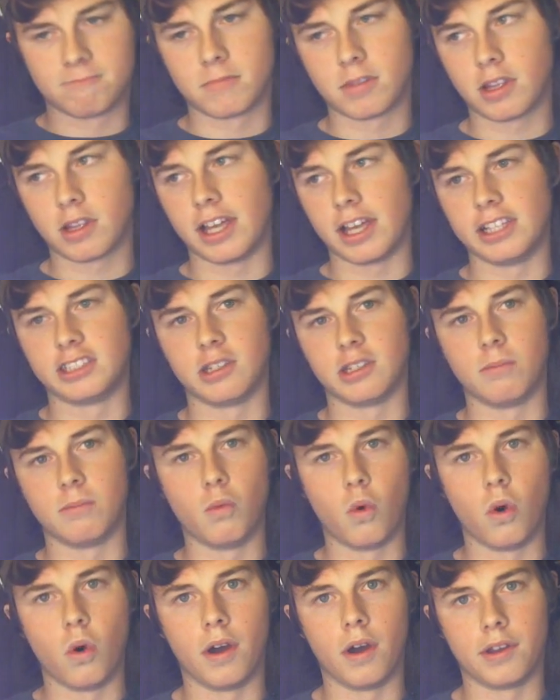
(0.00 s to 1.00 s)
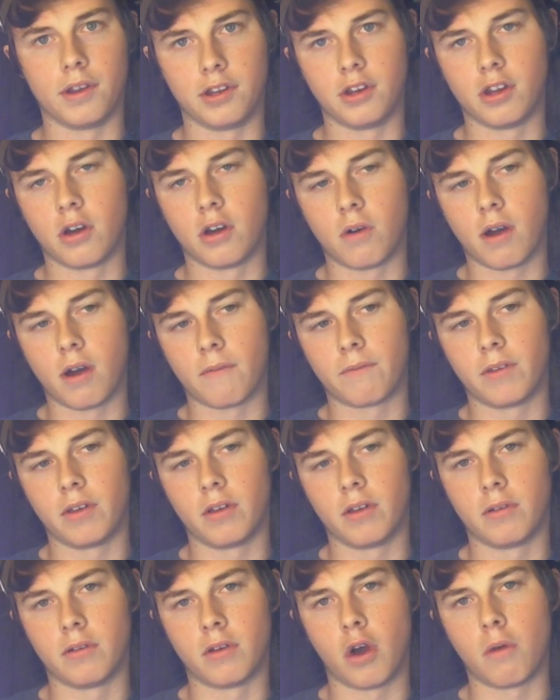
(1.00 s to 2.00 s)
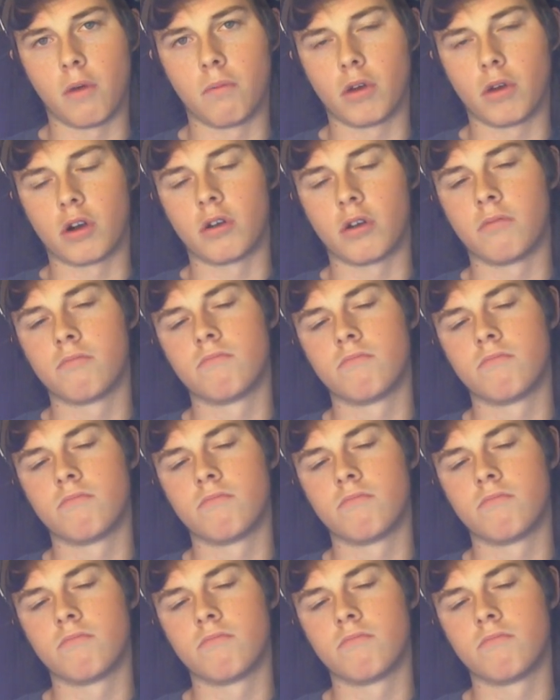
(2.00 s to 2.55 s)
lay some wood. You know how I'm feeling, homegirl.